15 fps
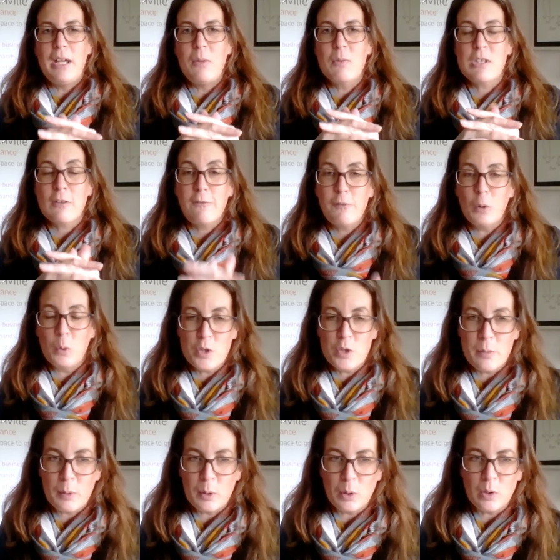It was
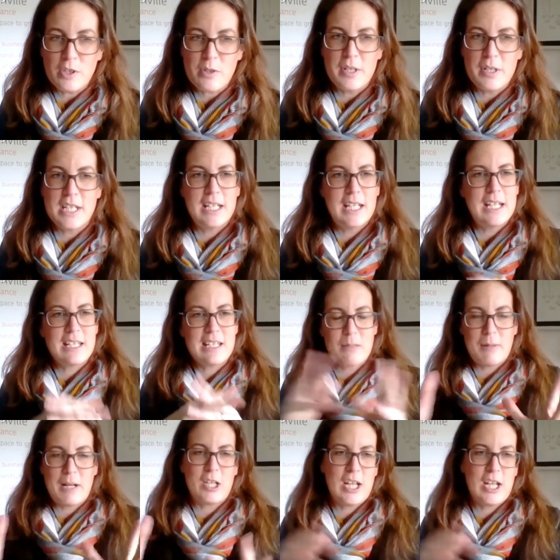affordable, so I didn't need to
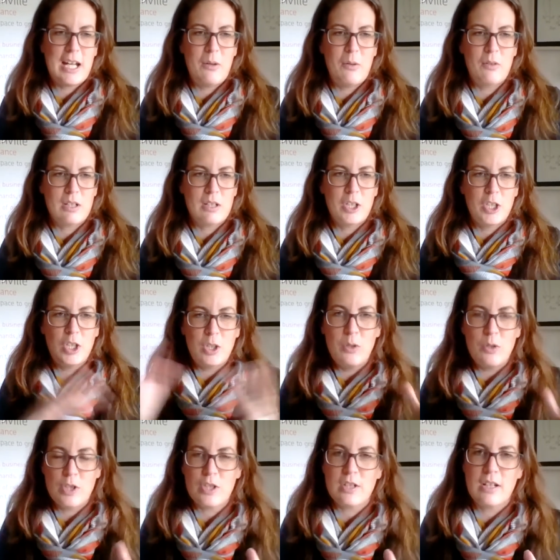splash out
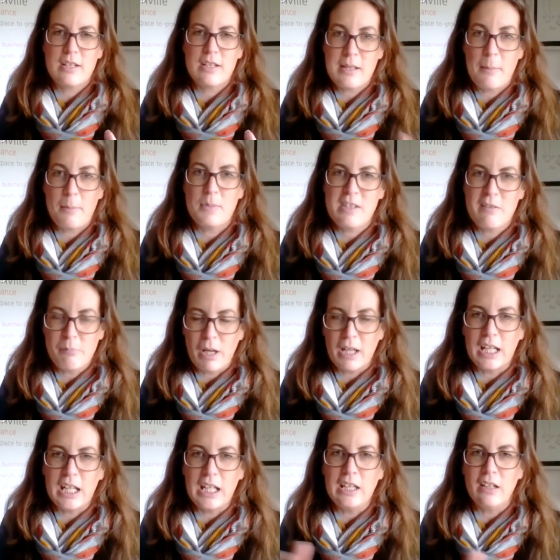huge sums of
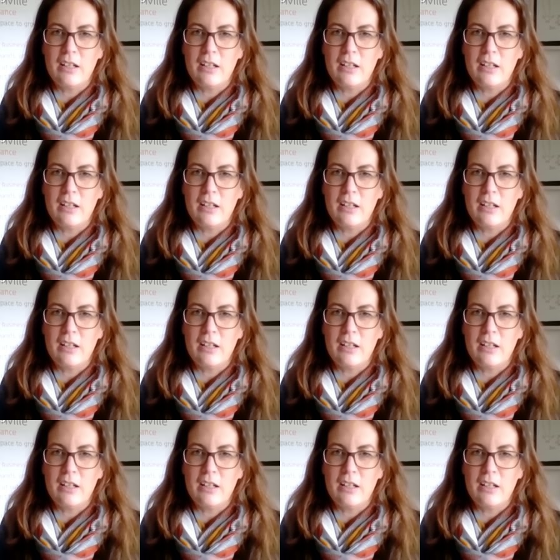money.